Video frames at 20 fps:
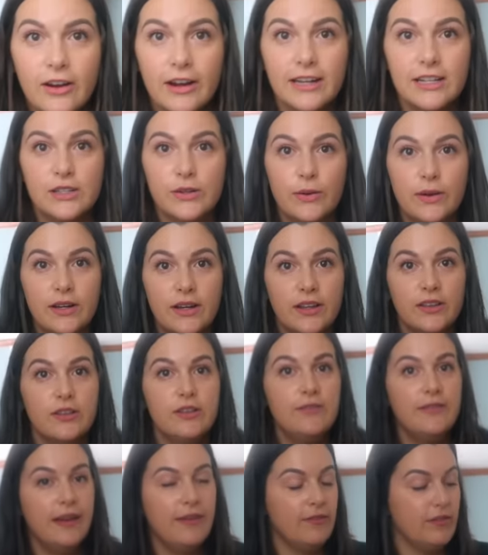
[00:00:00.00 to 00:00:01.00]
All right, so
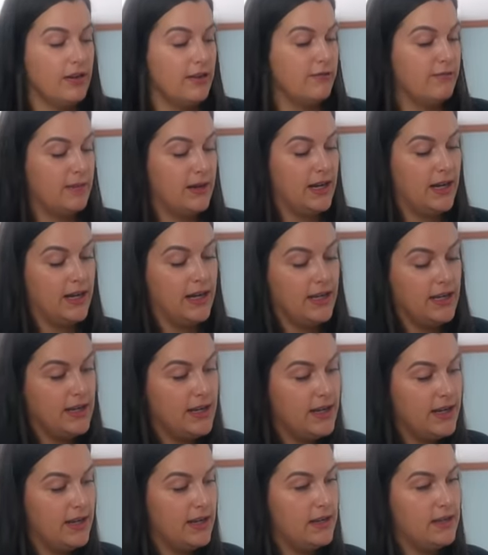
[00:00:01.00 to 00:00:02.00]
another favorite of mine
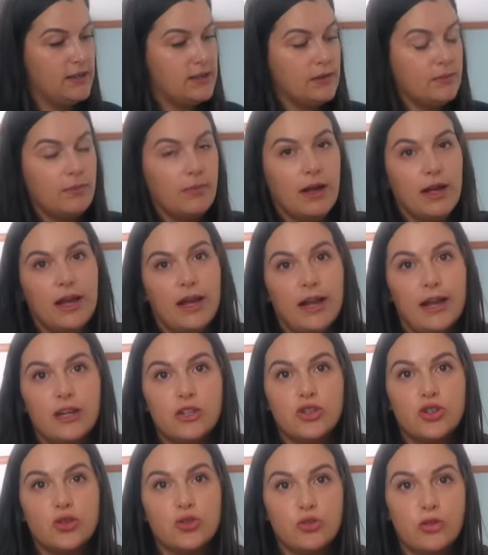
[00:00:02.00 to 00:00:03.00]
is
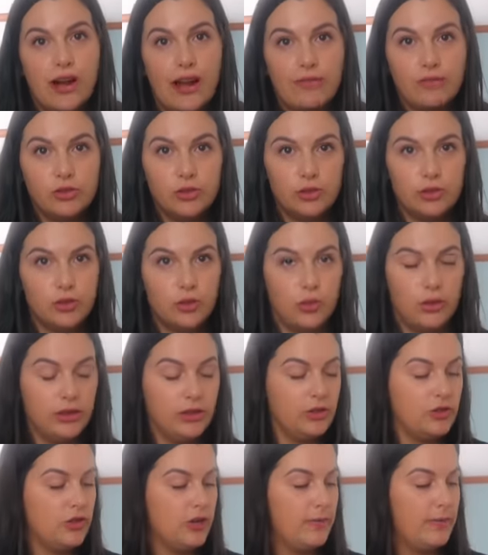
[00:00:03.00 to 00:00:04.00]
my travel
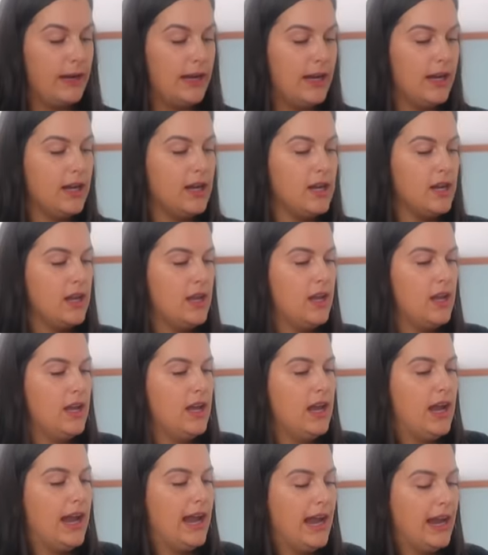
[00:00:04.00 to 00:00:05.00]
toiletry bag.
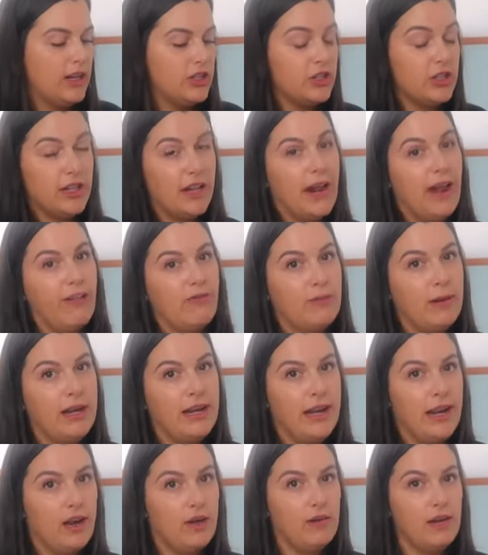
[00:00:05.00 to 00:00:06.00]
I actually have
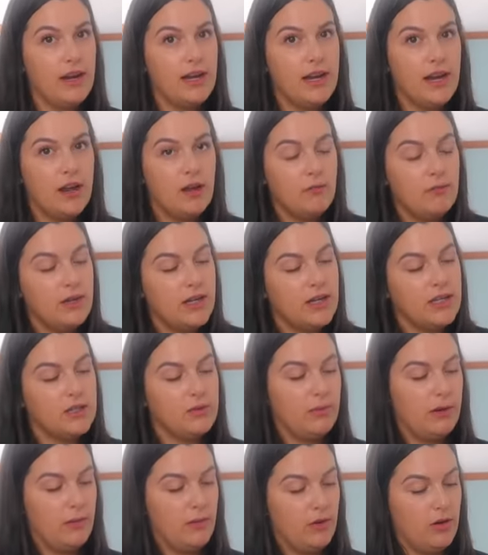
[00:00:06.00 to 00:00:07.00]
mine out right now
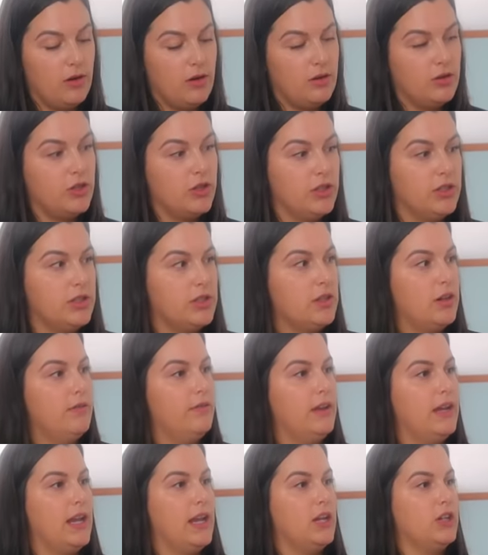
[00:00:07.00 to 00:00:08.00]
because we were just
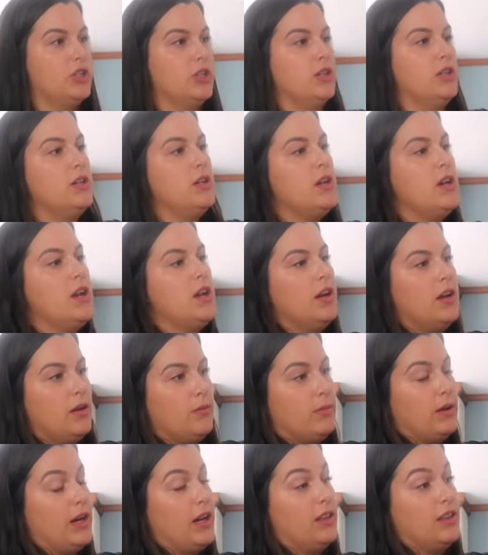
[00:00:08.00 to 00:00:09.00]
on vacation,
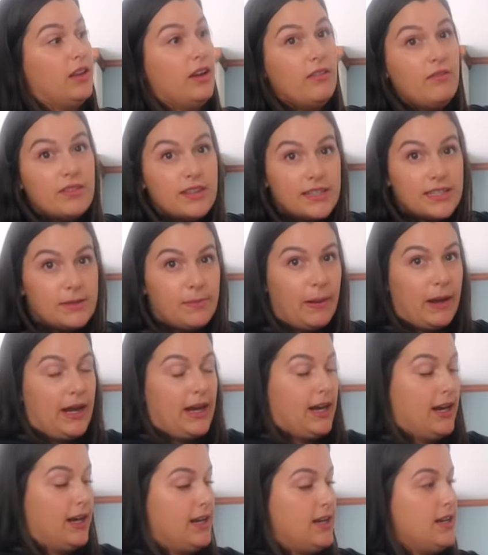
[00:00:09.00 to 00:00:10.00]
but I love this
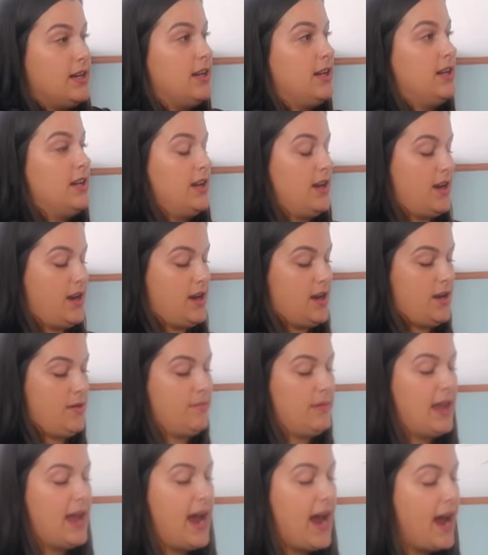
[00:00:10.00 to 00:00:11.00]
bag.
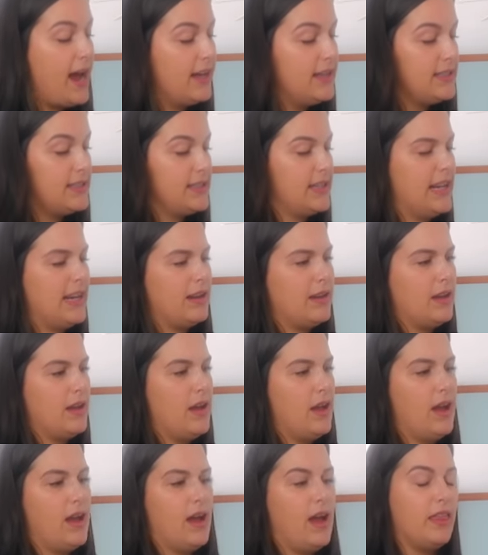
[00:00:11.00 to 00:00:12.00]
It has like,
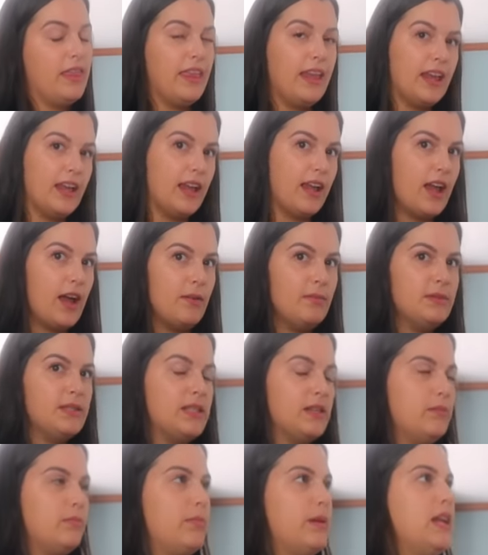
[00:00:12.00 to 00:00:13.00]
I think it
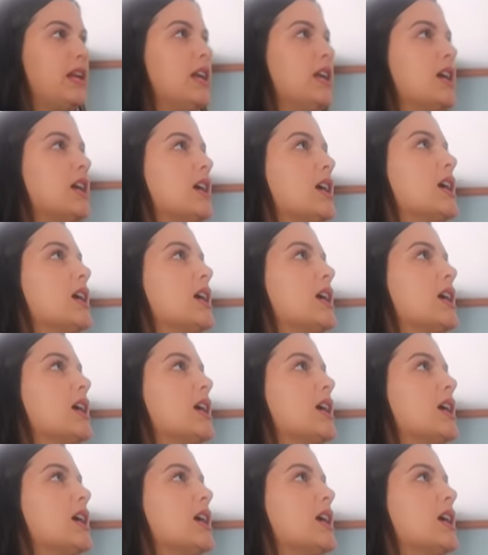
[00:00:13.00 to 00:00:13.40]
comes in pink,